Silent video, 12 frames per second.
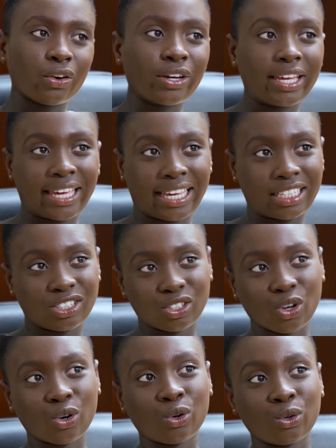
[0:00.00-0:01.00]
Okay,
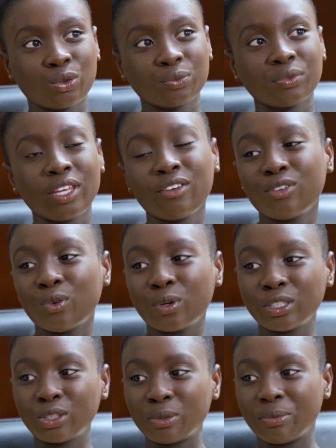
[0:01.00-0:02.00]
so if you
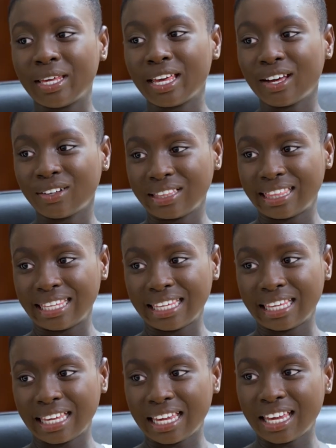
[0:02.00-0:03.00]
want to be healthy,